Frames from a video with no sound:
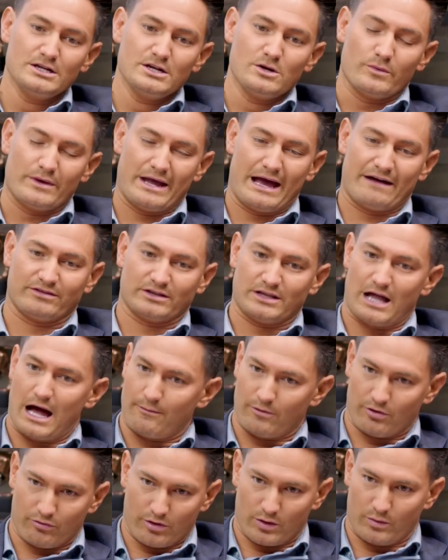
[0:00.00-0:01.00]
We have a lot
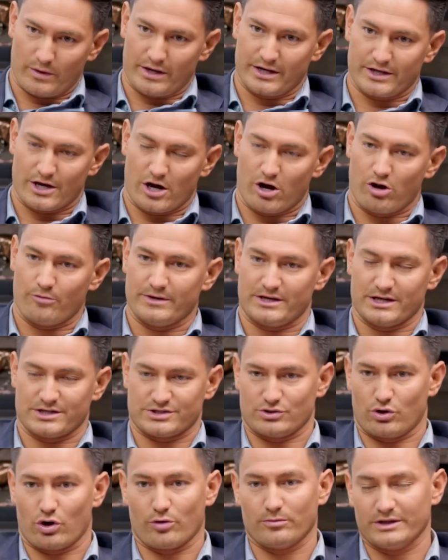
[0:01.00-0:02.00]
more runway to go because
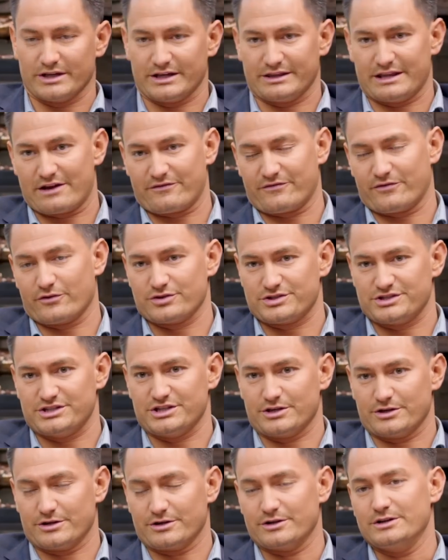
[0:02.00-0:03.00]
normally in that first
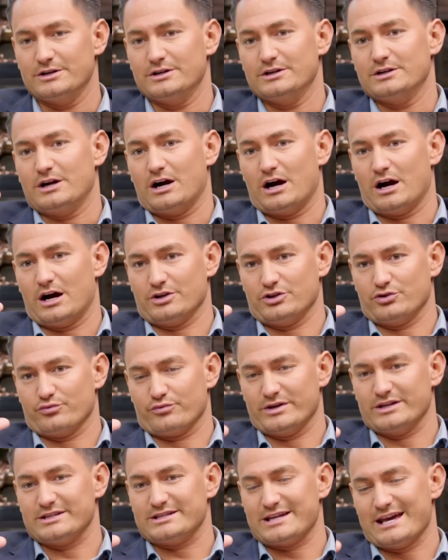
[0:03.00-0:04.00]
year, you
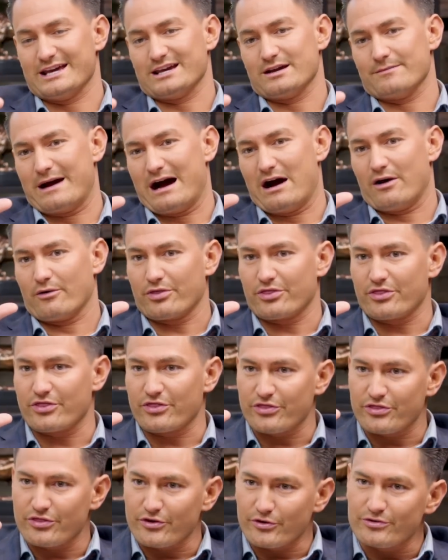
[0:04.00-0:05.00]
retake about
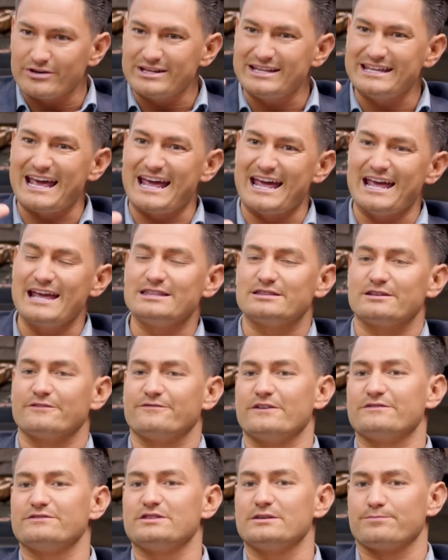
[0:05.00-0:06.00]
38 to
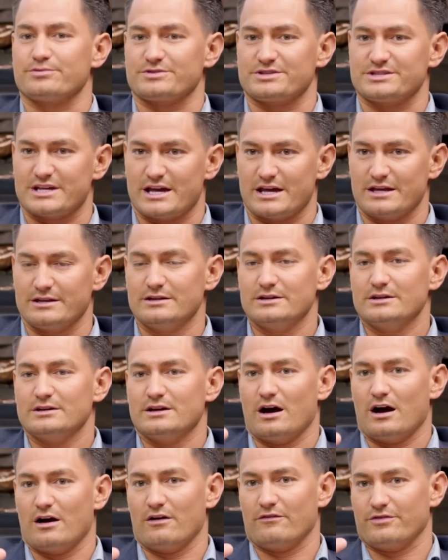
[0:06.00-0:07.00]
50%
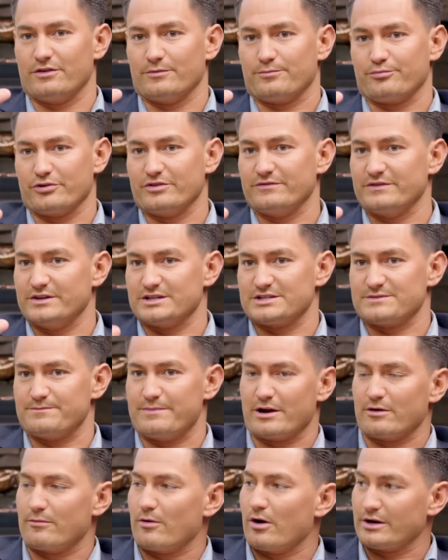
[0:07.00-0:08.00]
of the previous
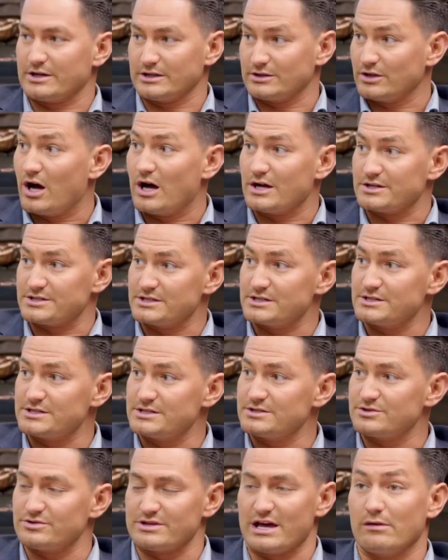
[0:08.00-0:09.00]
bear market losses.
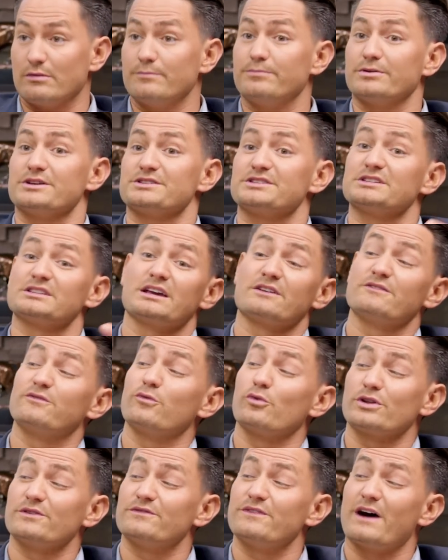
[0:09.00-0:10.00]
So that would put us at like
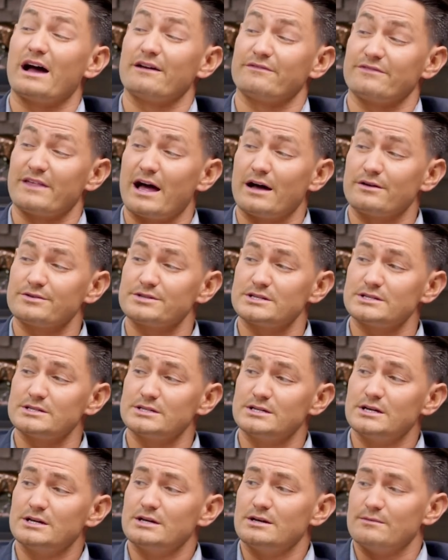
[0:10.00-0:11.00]

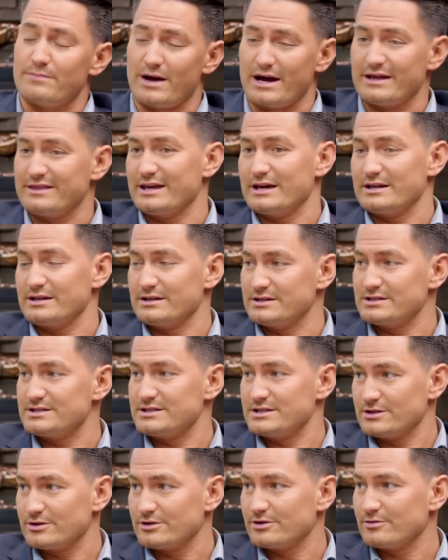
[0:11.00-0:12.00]
45,000 by the end of this
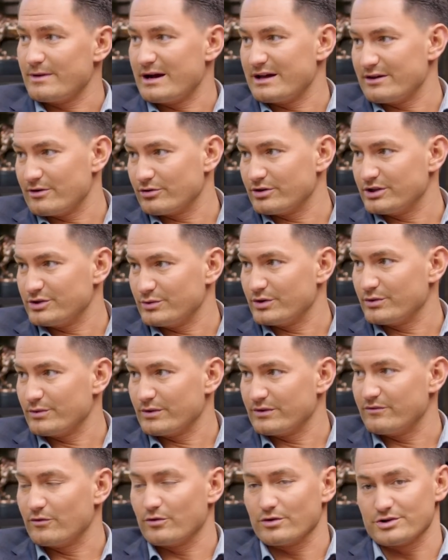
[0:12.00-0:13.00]
year or by early
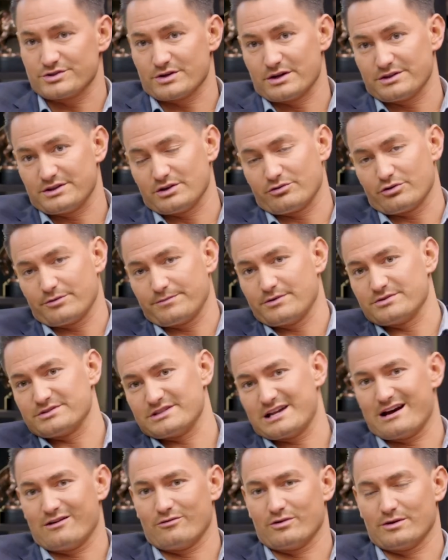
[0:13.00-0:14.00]
2024. So I think crypto's
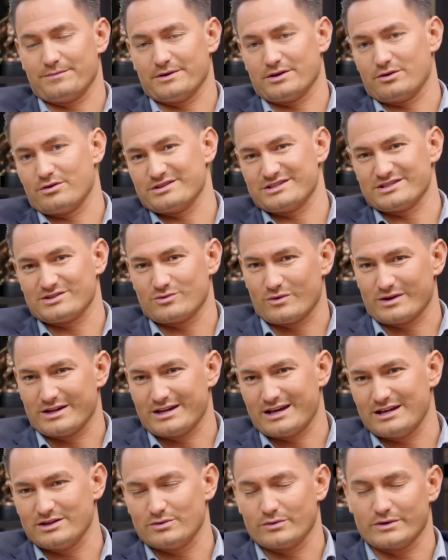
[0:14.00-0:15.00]
now, Bitcoin's at
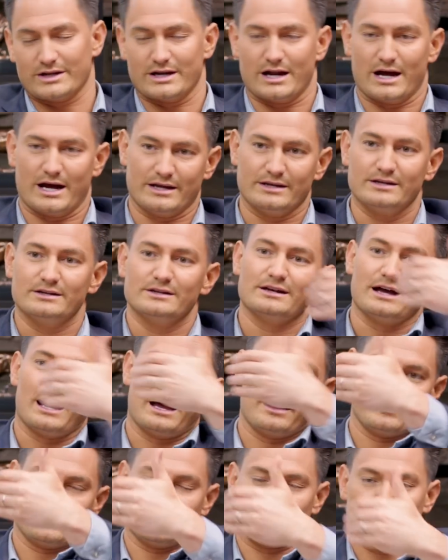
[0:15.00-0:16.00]
28, 29. I
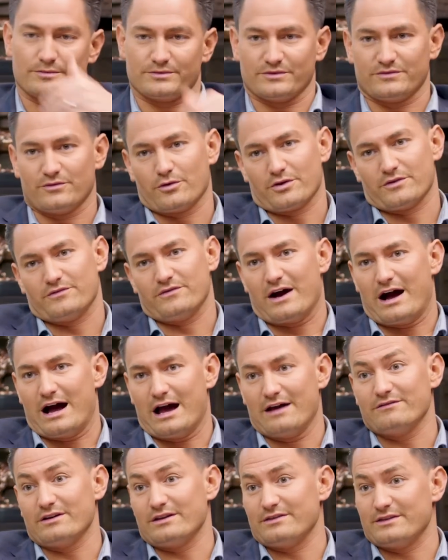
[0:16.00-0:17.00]
think we go up to
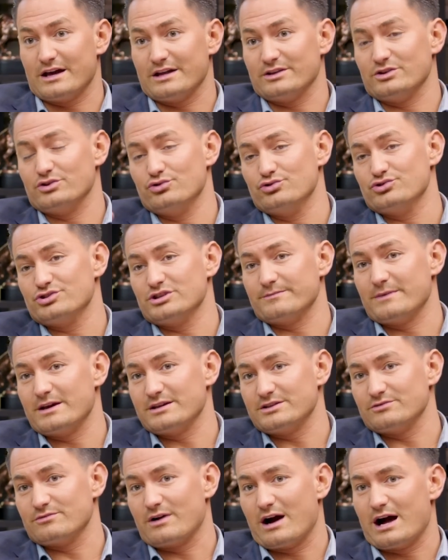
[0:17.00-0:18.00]
45 and then you usually
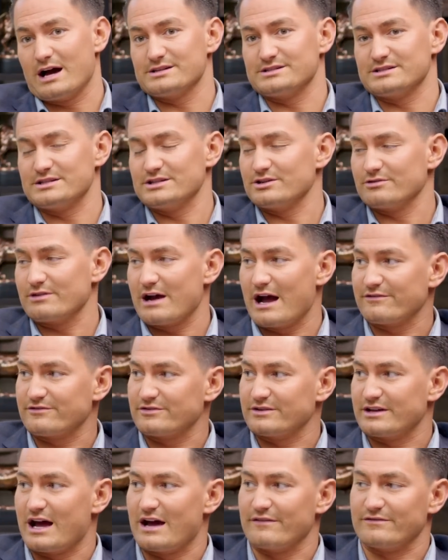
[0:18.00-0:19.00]
make new highs in the year after
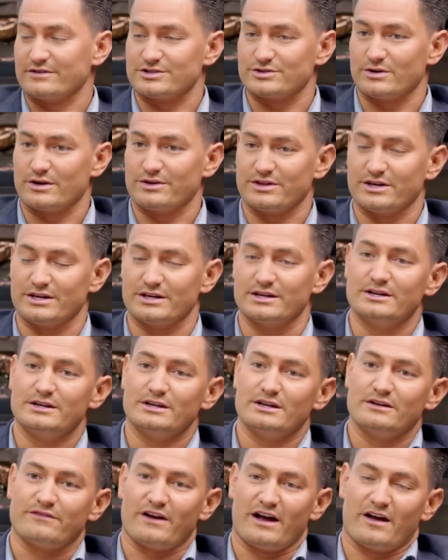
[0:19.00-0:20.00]
the halving. So I think
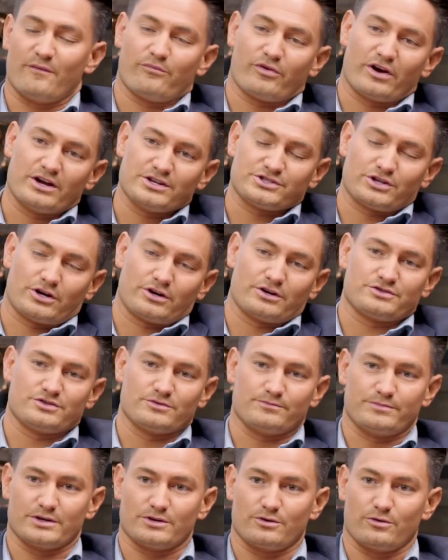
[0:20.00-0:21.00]
if I have price targets
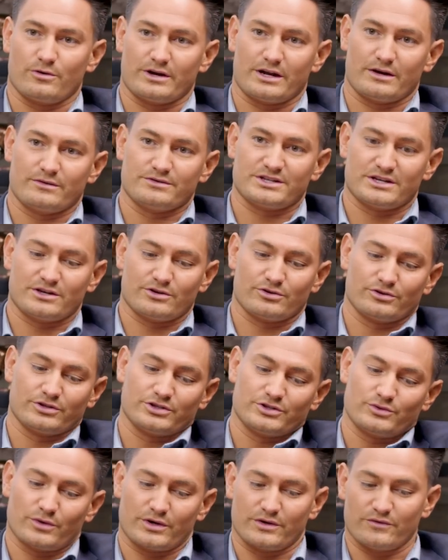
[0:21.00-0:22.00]
at Bitcoin, I would say early
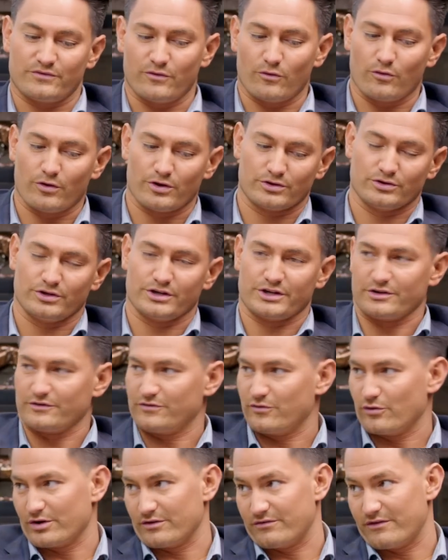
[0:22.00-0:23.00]
24, you're looking at
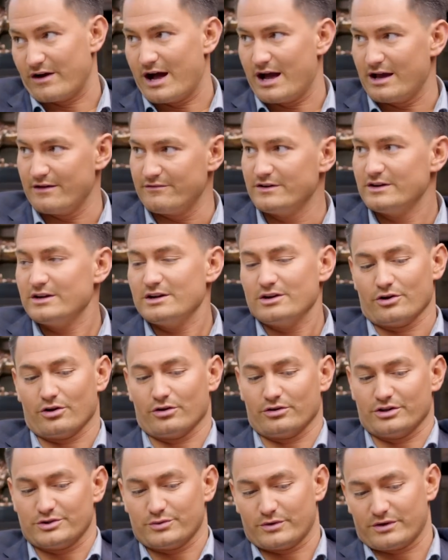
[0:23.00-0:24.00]
45.
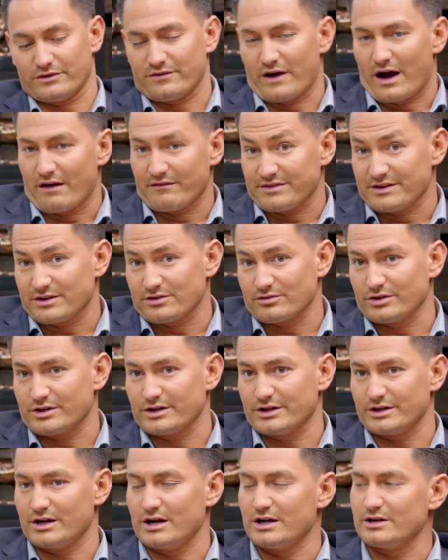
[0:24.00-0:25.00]
Early 25, I think you're
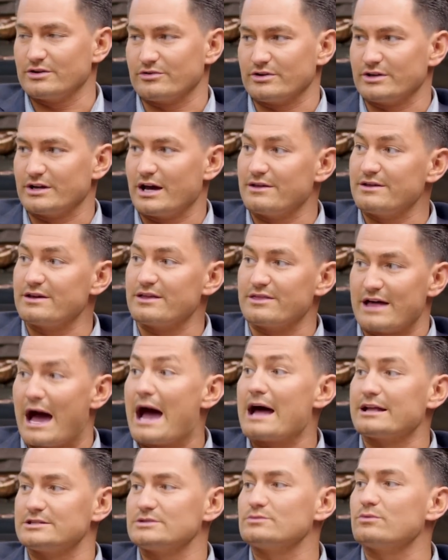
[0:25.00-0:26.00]
looking at 100. I think
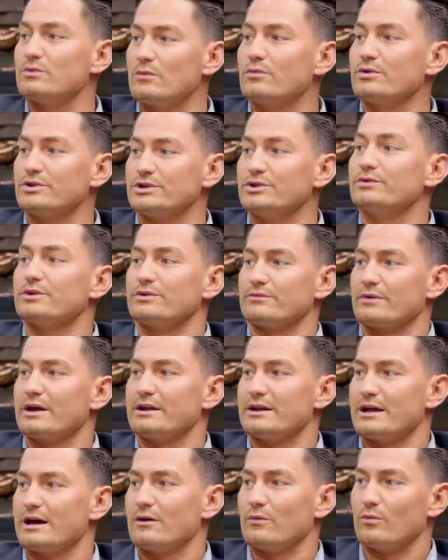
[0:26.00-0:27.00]
that's what we're doing right
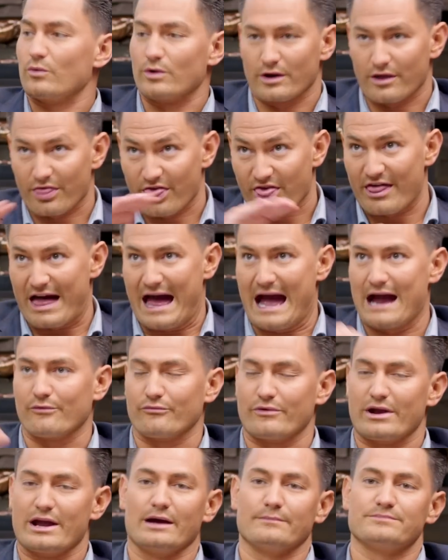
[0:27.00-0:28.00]
now. We're in that
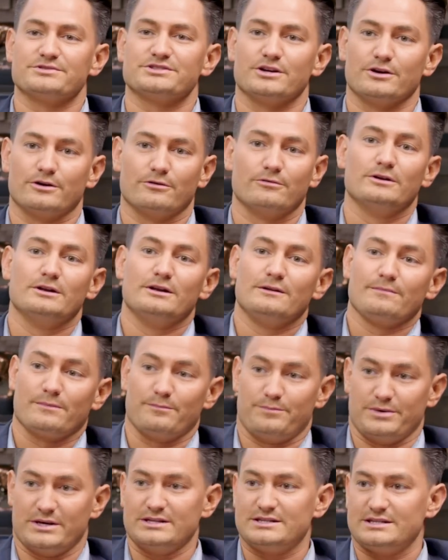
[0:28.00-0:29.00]
ramp. So
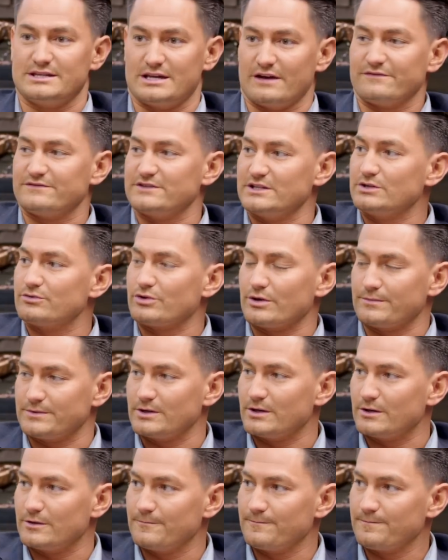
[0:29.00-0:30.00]
BTFD
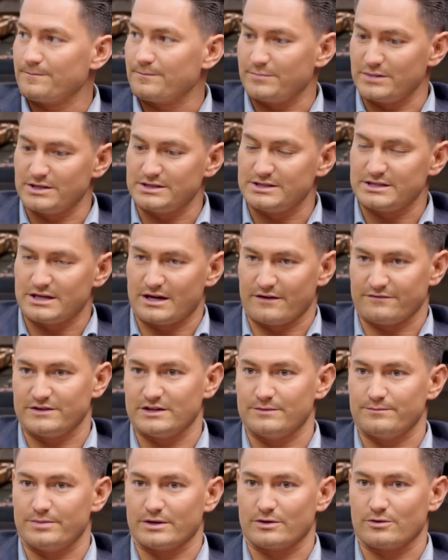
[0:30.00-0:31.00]
crypto,
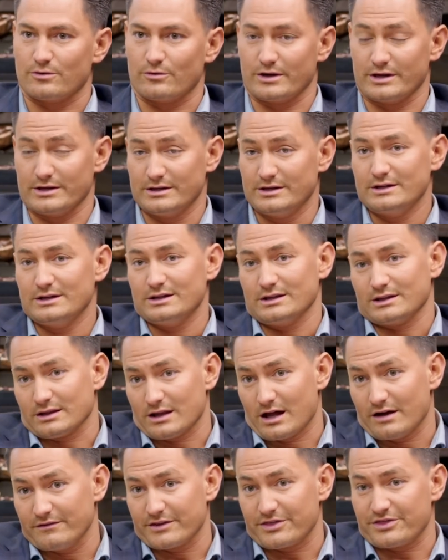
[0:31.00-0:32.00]
BTFD Bitcoin,
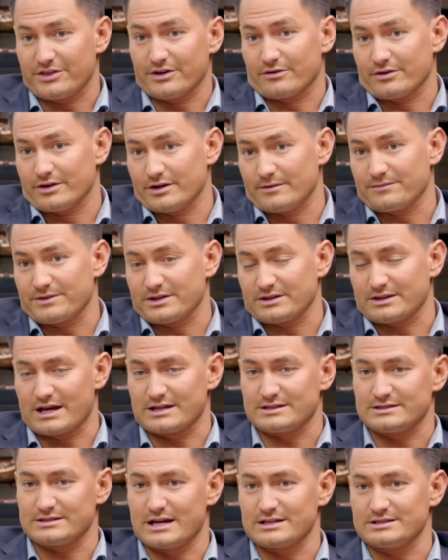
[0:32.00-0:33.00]
love Ethereum. Think
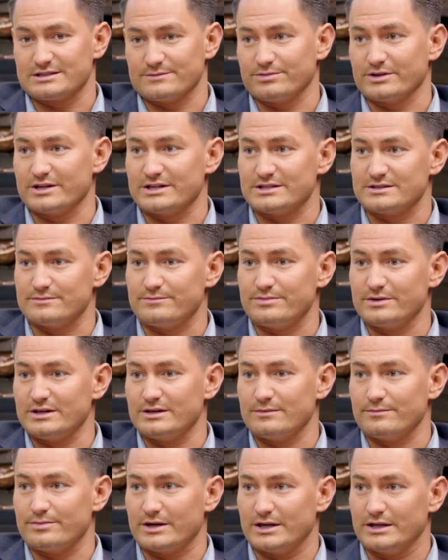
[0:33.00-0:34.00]
that's a place to be.
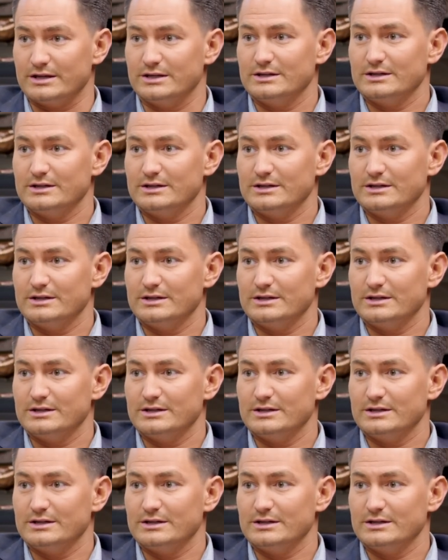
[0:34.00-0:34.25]
But,